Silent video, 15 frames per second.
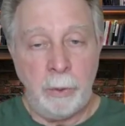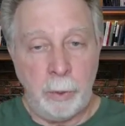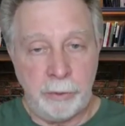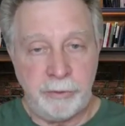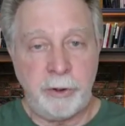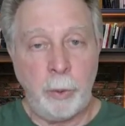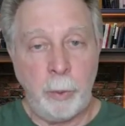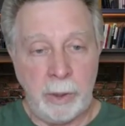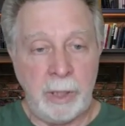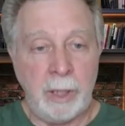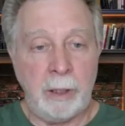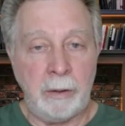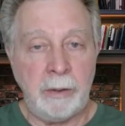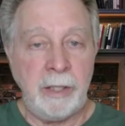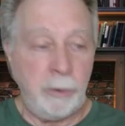what's going
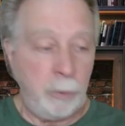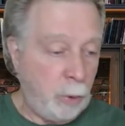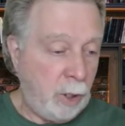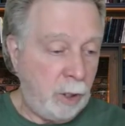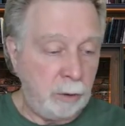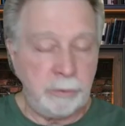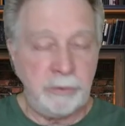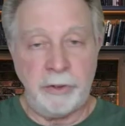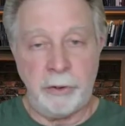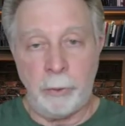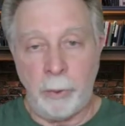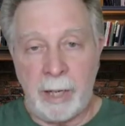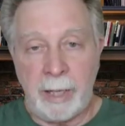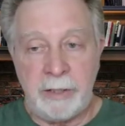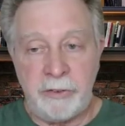on and the wrongs and the
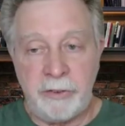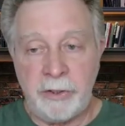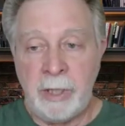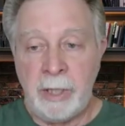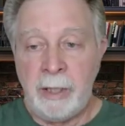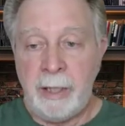rights.